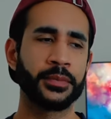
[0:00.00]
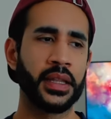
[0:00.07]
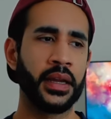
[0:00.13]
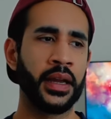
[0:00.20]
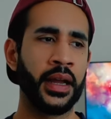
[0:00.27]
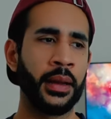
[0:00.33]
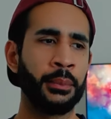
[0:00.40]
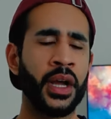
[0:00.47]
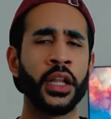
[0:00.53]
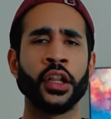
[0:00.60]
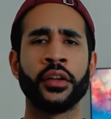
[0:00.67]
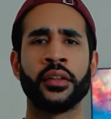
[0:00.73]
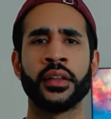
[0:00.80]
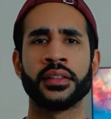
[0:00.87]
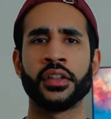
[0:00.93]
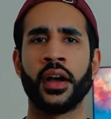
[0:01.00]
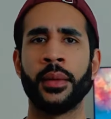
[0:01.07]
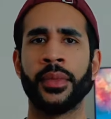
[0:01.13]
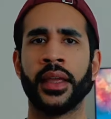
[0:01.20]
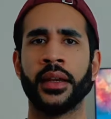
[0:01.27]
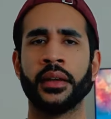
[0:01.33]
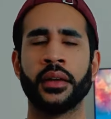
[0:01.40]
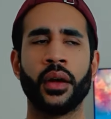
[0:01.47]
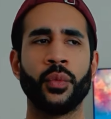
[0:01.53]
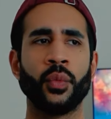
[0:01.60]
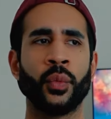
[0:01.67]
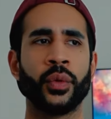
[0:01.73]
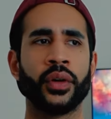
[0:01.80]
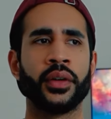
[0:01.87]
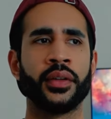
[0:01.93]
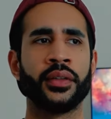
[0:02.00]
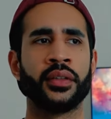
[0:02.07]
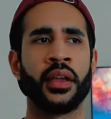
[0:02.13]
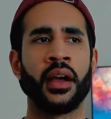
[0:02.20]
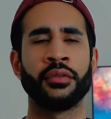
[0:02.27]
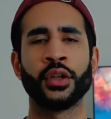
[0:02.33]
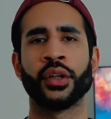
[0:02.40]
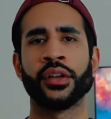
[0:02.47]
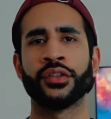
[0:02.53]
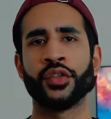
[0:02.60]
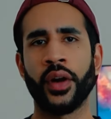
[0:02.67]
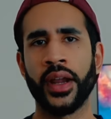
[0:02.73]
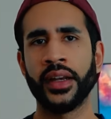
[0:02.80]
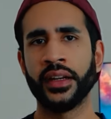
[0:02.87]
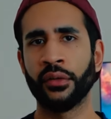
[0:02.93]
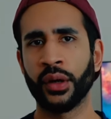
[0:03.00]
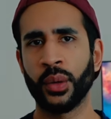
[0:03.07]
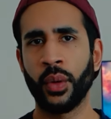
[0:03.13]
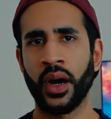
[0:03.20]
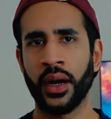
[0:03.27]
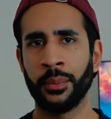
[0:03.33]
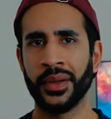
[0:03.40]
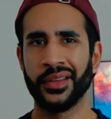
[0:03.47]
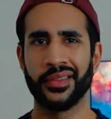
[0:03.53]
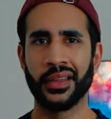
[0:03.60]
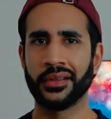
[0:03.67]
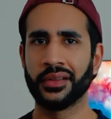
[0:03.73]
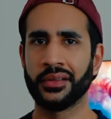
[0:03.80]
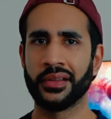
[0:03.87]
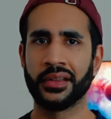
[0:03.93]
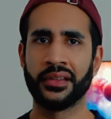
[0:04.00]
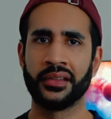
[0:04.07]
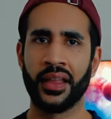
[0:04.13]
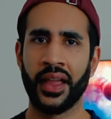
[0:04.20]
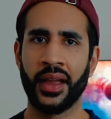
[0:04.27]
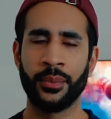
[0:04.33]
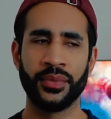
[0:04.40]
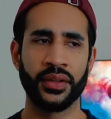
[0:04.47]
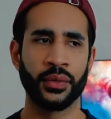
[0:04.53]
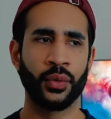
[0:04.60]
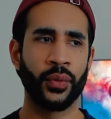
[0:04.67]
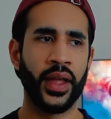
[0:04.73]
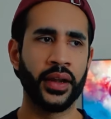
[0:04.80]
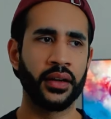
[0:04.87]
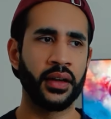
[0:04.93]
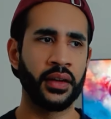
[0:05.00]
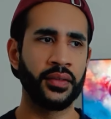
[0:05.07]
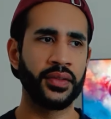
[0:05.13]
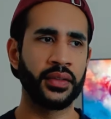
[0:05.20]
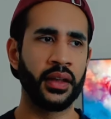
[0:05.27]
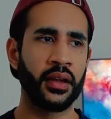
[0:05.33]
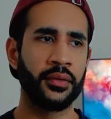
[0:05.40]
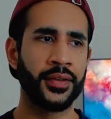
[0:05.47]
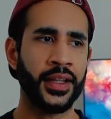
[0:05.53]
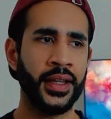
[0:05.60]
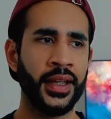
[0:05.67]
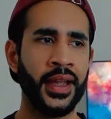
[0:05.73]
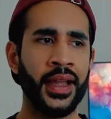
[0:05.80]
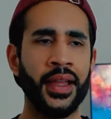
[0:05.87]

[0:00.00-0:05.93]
A lot of the time then, because you have a lot of training requirements such as exams and all that kind of stuff,